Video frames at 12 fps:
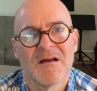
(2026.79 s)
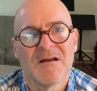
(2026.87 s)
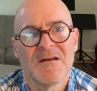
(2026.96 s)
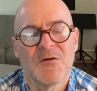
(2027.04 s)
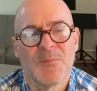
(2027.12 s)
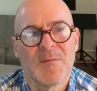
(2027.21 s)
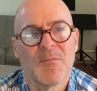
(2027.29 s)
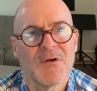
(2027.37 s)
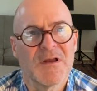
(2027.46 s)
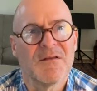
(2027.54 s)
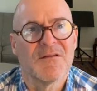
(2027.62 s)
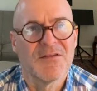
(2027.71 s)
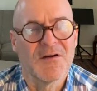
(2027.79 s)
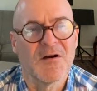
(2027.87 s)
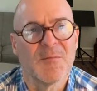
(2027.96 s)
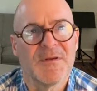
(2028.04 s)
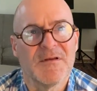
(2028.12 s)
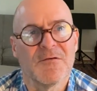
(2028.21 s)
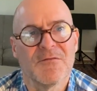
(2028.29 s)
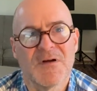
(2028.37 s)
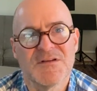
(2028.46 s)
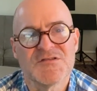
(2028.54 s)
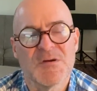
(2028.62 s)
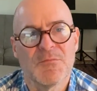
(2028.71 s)
you know, people get therapy or
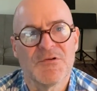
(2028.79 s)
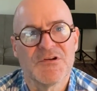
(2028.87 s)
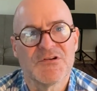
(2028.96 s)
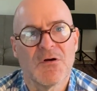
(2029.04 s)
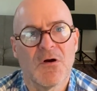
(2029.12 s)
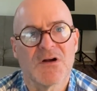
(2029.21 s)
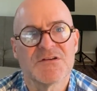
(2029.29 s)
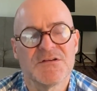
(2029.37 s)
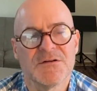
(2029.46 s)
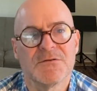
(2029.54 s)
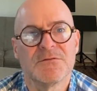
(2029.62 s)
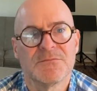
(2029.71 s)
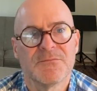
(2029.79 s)
find someone to talk to.